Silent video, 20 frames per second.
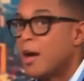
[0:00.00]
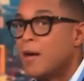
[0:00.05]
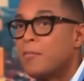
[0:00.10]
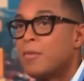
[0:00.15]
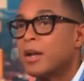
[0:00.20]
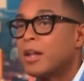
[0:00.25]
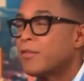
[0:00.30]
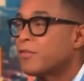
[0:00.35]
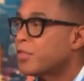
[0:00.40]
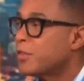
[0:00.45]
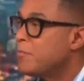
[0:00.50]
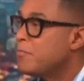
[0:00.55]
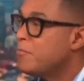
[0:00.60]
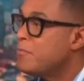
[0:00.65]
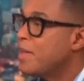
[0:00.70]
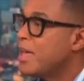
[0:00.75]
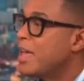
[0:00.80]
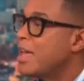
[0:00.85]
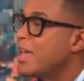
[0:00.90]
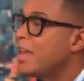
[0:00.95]
is a
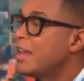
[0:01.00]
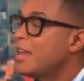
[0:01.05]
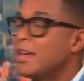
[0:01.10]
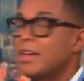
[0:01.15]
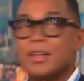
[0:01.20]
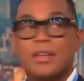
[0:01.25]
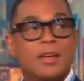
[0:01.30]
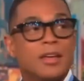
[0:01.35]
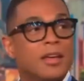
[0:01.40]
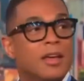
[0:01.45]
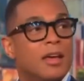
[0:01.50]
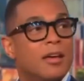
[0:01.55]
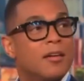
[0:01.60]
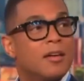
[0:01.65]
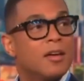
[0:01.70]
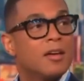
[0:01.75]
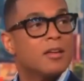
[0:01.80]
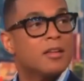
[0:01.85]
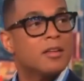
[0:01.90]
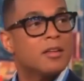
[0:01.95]
predictable comment
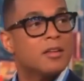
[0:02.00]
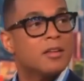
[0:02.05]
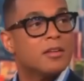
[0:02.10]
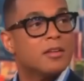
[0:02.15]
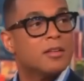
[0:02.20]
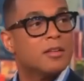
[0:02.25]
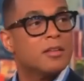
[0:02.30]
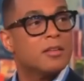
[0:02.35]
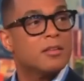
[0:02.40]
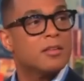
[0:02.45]
coming from a gay